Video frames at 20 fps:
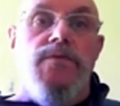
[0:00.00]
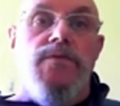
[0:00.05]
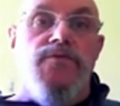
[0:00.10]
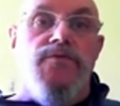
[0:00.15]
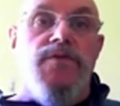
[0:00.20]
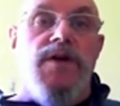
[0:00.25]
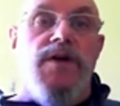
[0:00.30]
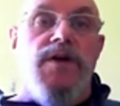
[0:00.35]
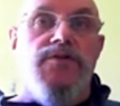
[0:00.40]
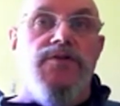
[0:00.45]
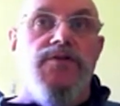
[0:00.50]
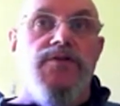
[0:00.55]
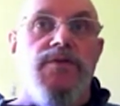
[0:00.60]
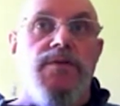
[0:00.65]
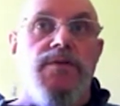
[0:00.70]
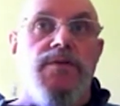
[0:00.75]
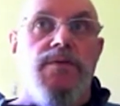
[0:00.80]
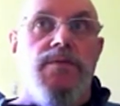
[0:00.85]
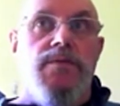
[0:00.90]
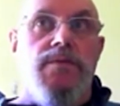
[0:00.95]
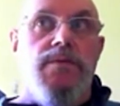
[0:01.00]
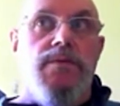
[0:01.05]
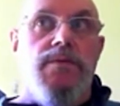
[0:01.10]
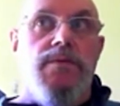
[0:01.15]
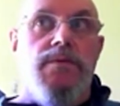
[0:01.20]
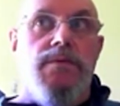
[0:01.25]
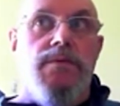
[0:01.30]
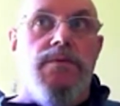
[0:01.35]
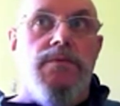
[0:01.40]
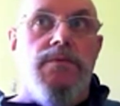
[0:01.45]
tried to
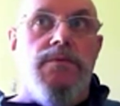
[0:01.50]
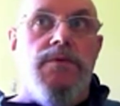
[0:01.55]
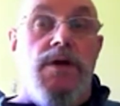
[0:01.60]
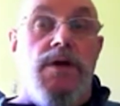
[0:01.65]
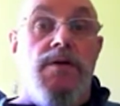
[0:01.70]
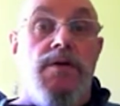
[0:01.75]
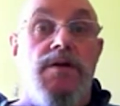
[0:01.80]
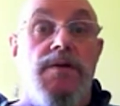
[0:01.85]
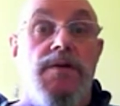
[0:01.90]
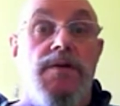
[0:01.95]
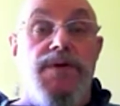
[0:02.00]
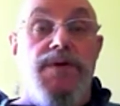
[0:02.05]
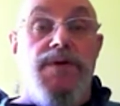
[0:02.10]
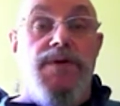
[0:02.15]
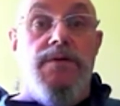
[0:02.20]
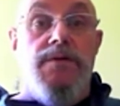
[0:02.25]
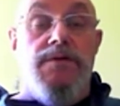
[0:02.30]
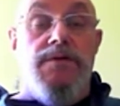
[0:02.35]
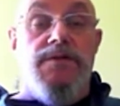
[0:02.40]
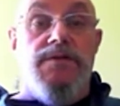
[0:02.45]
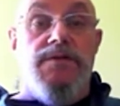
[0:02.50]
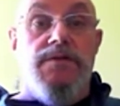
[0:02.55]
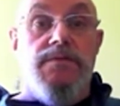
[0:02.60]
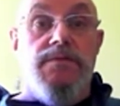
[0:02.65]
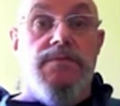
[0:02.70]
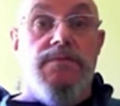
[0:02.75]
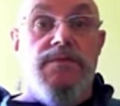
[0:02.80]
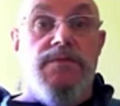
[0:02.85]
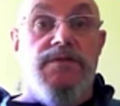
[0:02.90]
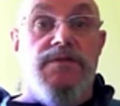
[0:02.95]
not really oppose
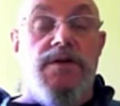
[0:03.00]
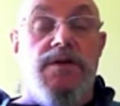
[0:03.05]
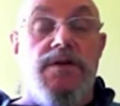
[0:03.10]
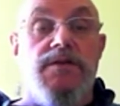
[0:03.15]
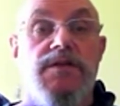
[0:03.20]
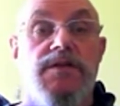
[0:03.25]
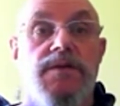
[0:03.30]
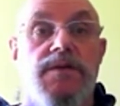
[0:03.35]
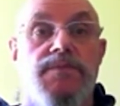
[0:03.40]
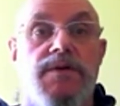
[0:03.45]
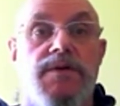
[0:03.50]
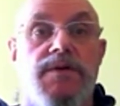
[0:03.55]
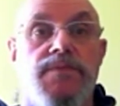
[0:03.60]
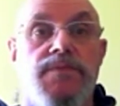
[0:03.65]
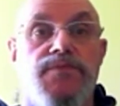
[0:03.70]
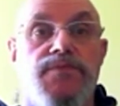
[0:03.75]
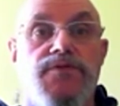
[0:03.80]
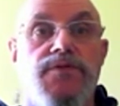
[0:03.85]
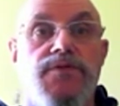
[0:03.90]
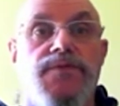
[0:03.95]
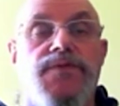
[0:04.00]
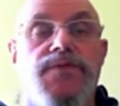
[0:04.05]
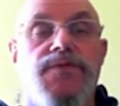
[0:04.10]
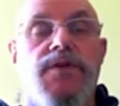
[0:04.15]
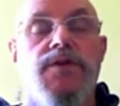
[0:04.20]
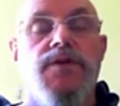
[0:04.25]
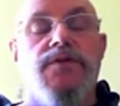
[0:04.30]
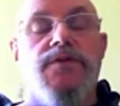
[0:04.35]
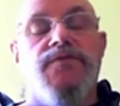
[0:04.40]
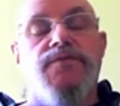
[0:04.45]
sati, but improve the
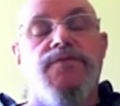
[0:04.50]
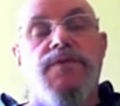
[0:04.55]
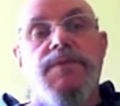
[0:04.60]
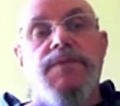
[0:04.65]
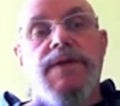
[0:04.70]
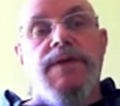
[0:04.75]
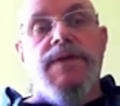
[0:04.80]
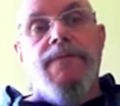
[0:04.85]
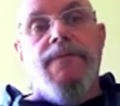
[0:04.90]
lot of women.